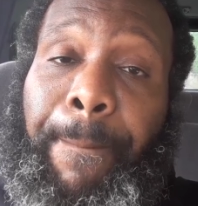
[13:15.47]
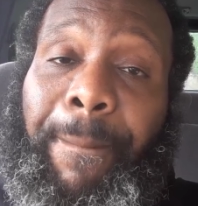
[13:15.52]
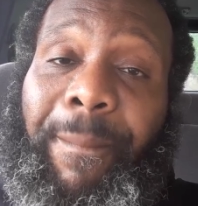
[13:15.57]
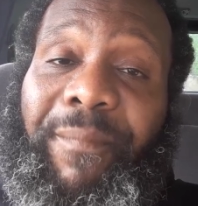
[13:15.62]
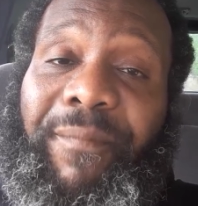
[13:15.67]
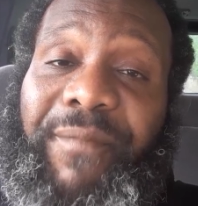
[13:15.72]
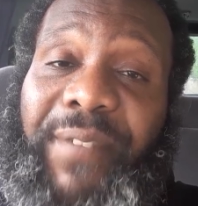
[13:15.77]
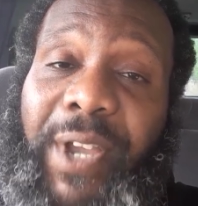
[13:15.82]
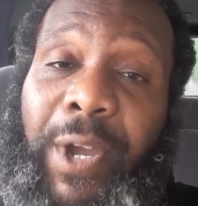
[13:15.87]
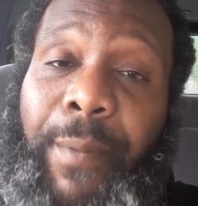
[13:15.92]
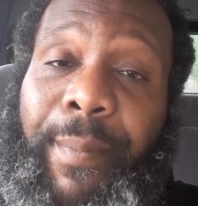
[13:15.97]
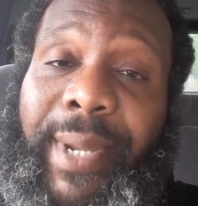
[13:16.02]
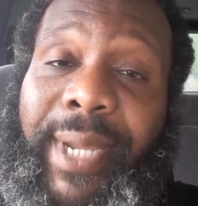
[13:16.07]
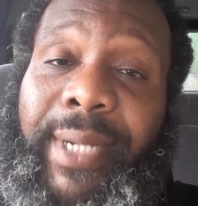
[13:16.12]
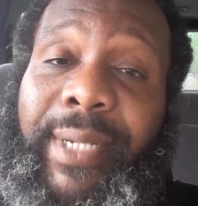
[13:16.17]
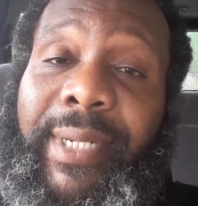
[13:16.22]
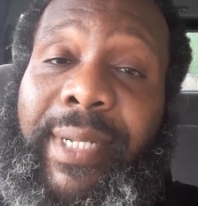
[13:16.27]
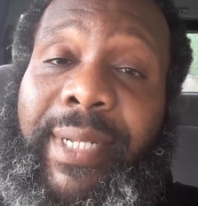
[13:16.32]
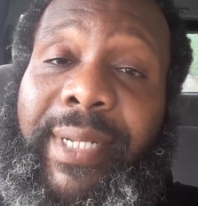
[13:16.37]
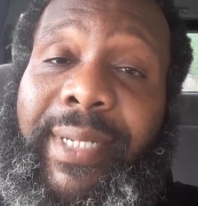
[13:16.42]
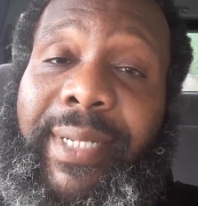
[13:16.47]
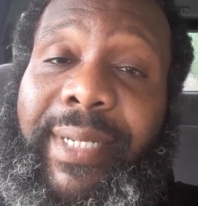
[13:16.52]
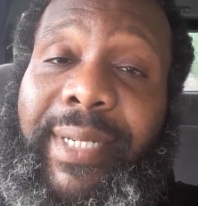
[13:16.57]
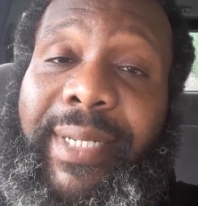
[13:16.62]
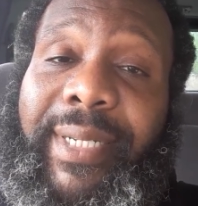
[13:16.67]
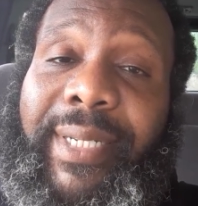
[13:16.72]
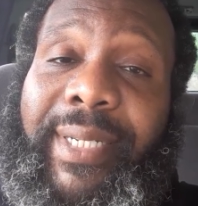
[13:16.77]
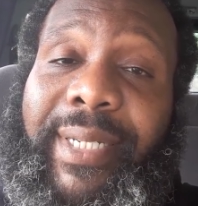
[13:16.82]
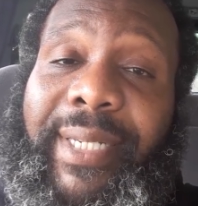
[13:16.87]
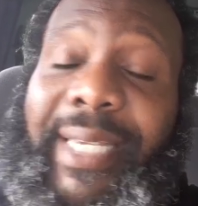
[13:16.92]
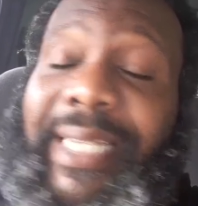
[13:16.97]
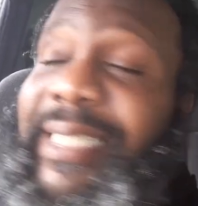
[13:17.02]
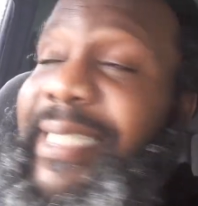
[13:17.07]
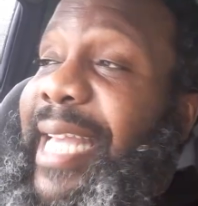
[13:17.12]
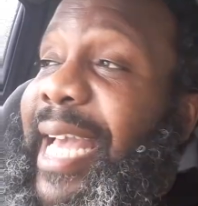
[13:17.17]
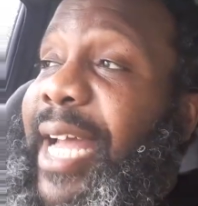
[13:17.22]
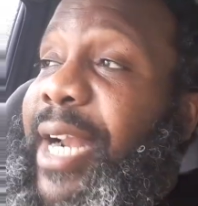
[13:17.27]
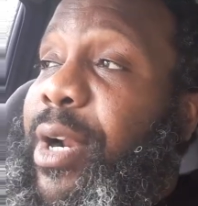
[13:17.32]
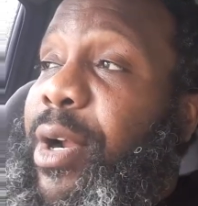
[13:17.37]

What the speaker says: filming, he's got